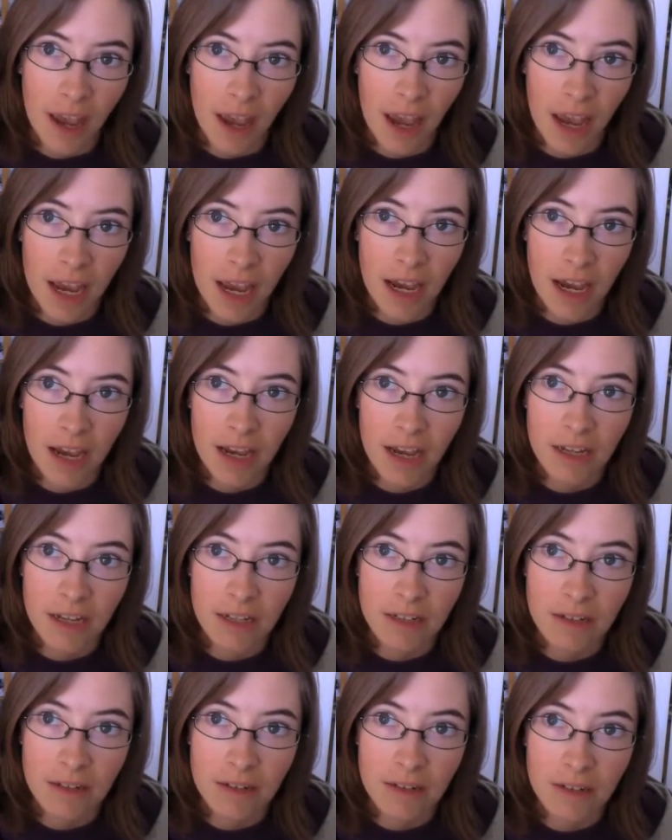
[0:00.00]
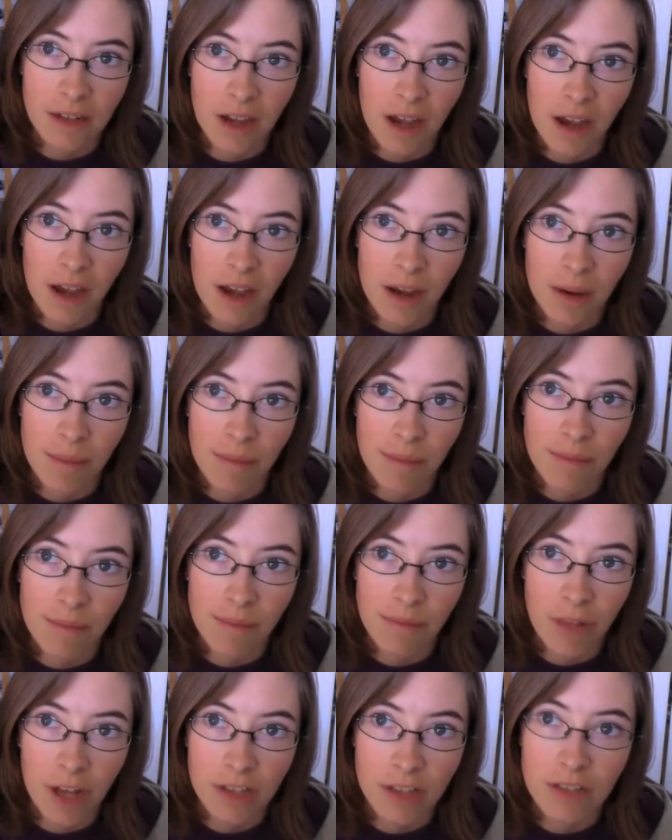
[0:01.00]
and
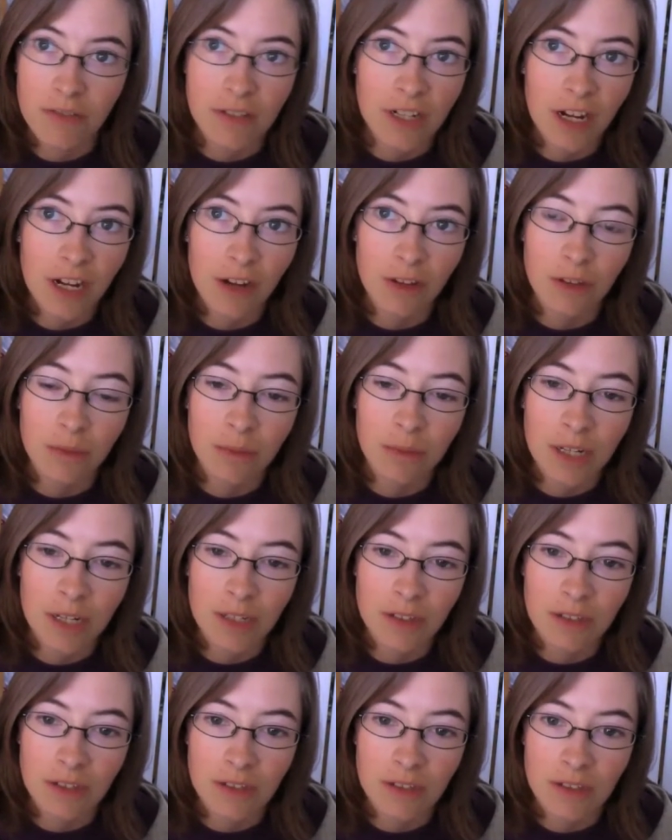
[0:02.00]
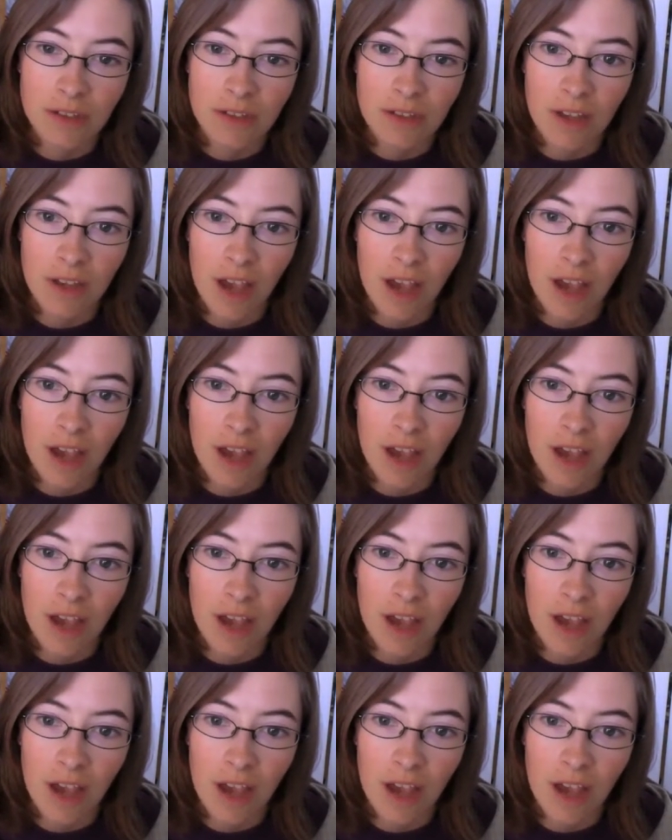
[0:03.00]
lots of announcements.